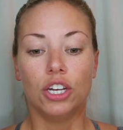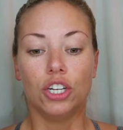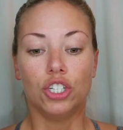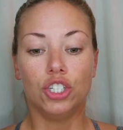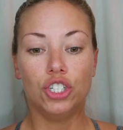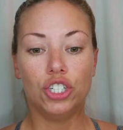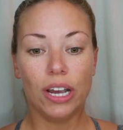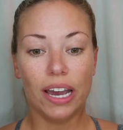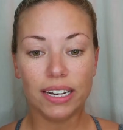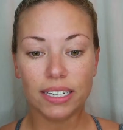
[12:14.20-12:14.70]

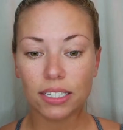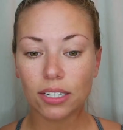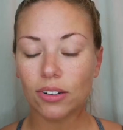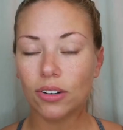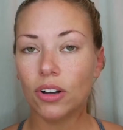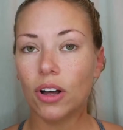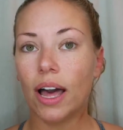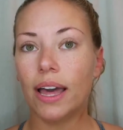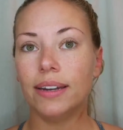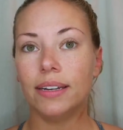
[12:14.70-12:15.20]

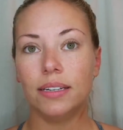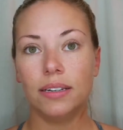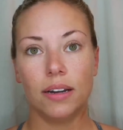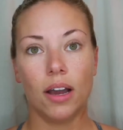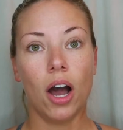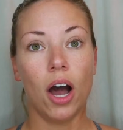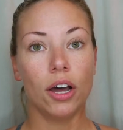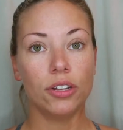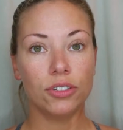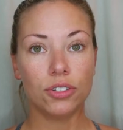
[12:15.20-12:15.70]
gentle and
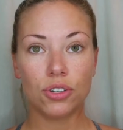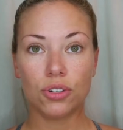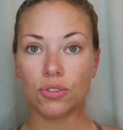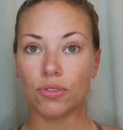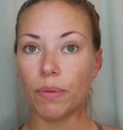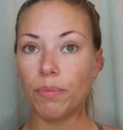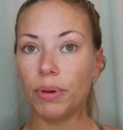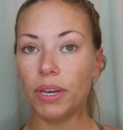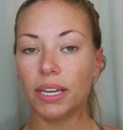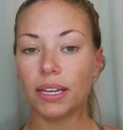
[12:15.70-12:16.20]

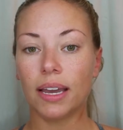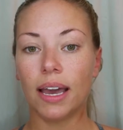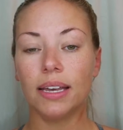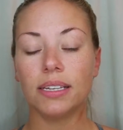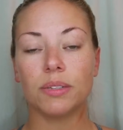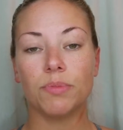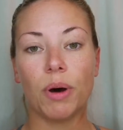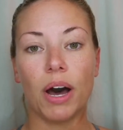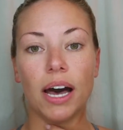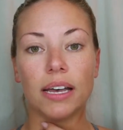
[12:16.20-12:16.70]
non-stripping
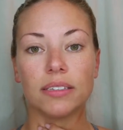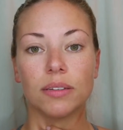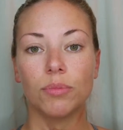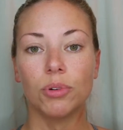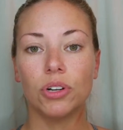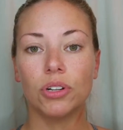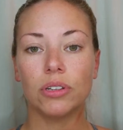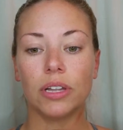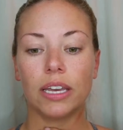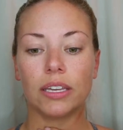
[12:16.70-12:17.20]
as
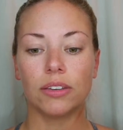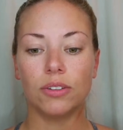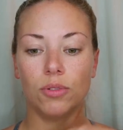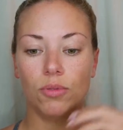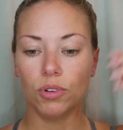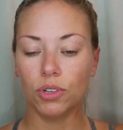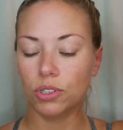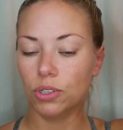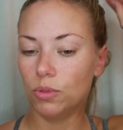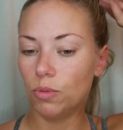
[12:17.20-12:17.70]
possible. Like you
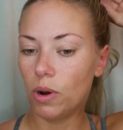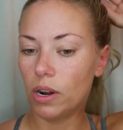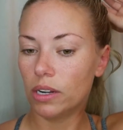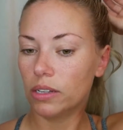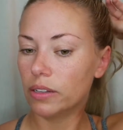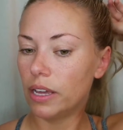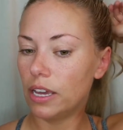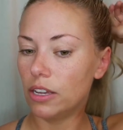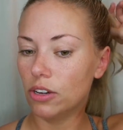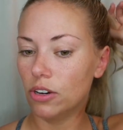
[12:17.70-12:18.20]
really want to
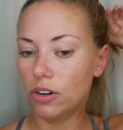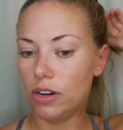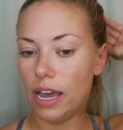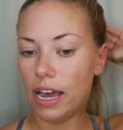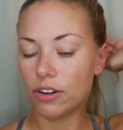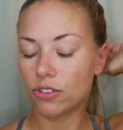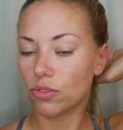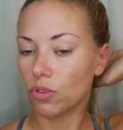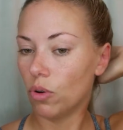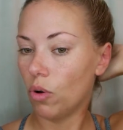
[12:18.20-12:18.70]
let your
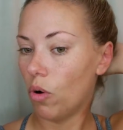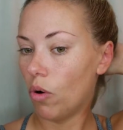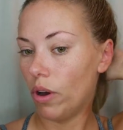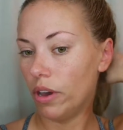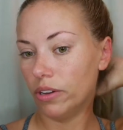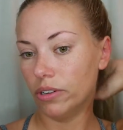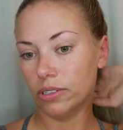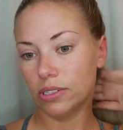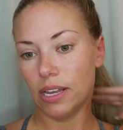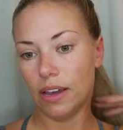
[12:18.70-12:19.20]
natural
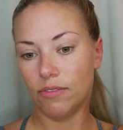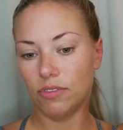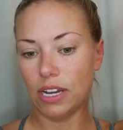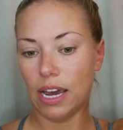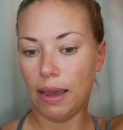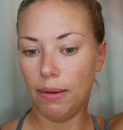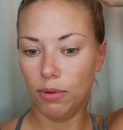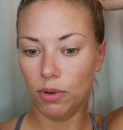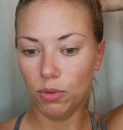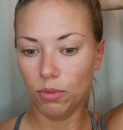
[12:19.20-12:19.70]
oils have
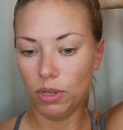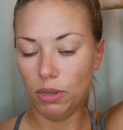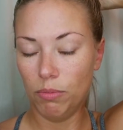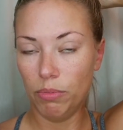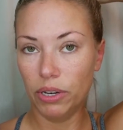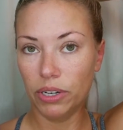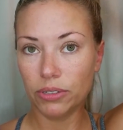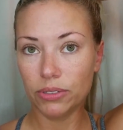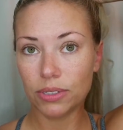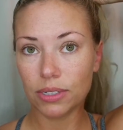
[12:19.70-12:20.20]
time to
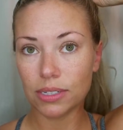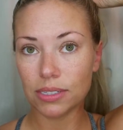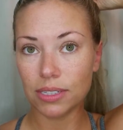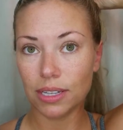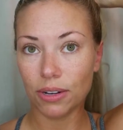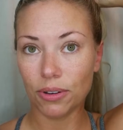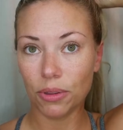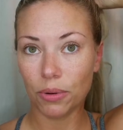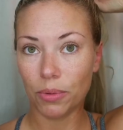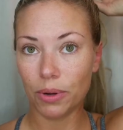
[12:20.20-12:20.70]
rebuild, because
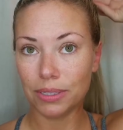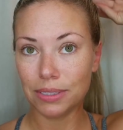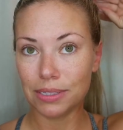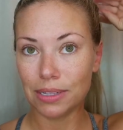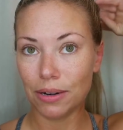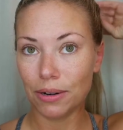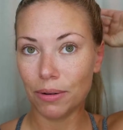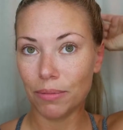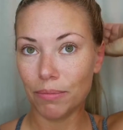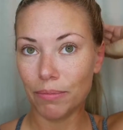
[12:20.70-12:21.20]
they're the ones
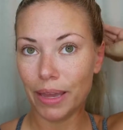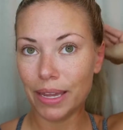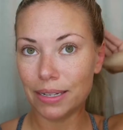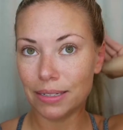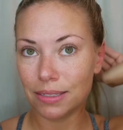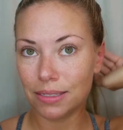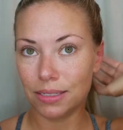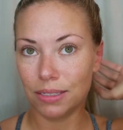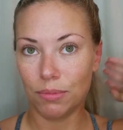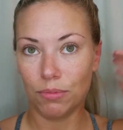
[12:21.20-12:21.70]
that are
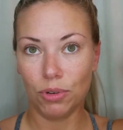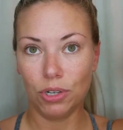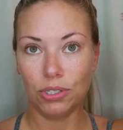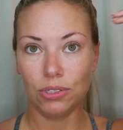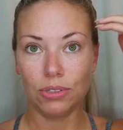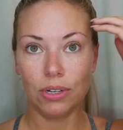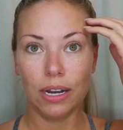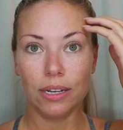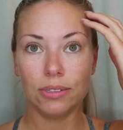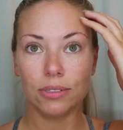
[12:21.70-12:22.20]
meant to
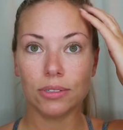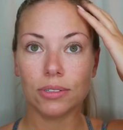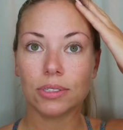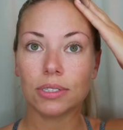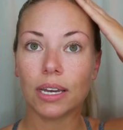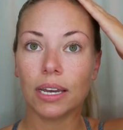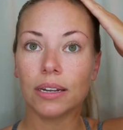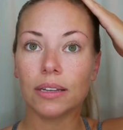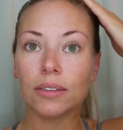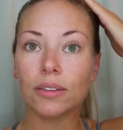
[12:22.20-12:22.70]
moisturize your
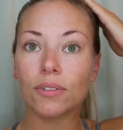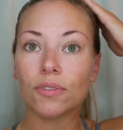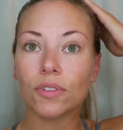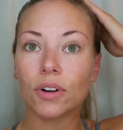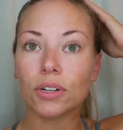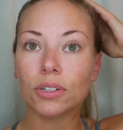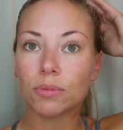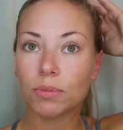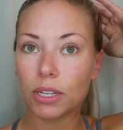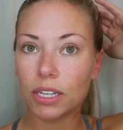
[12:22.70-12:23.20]
skin in the
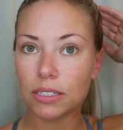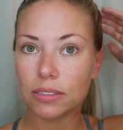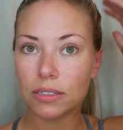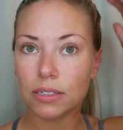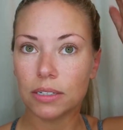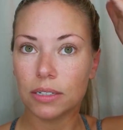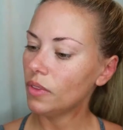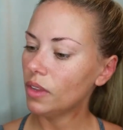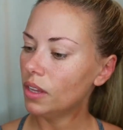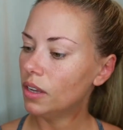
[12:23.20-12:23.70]
first place.
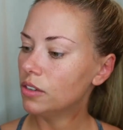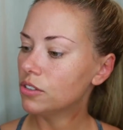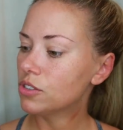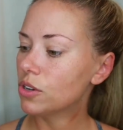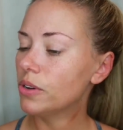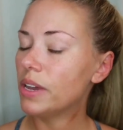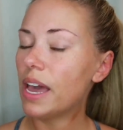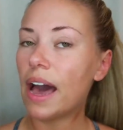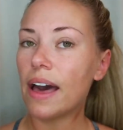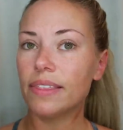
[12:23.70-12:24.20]

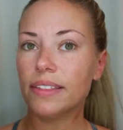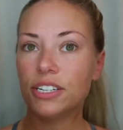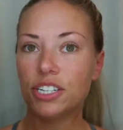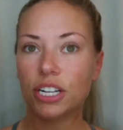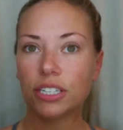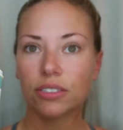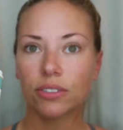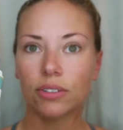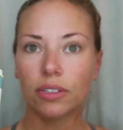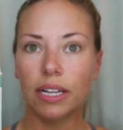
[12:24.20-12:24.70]
So yeah, the
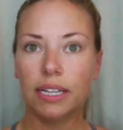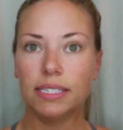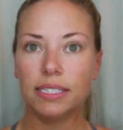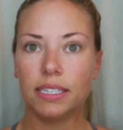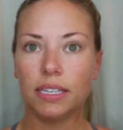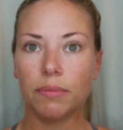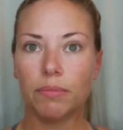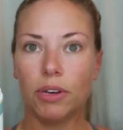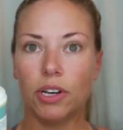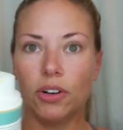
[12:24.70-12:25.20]
Gentle
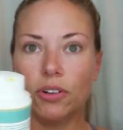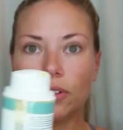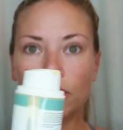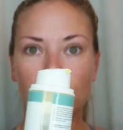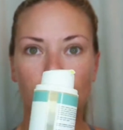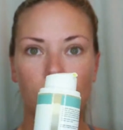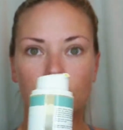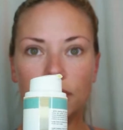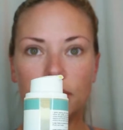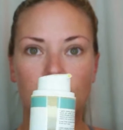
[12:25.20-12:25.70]
Cleansing Milk,
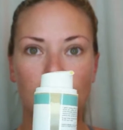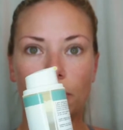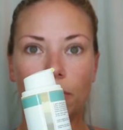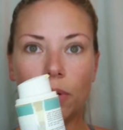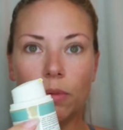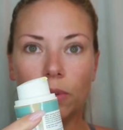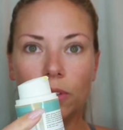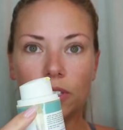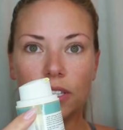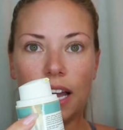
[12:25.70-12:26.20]
you can see I'm
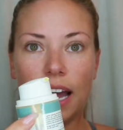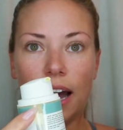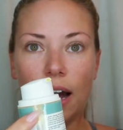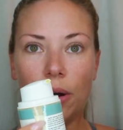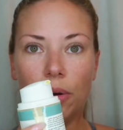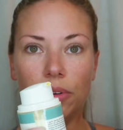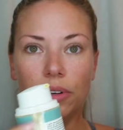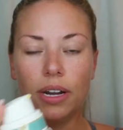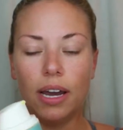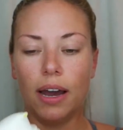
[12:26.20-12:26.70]
almost
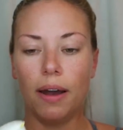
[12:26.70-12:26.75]
out.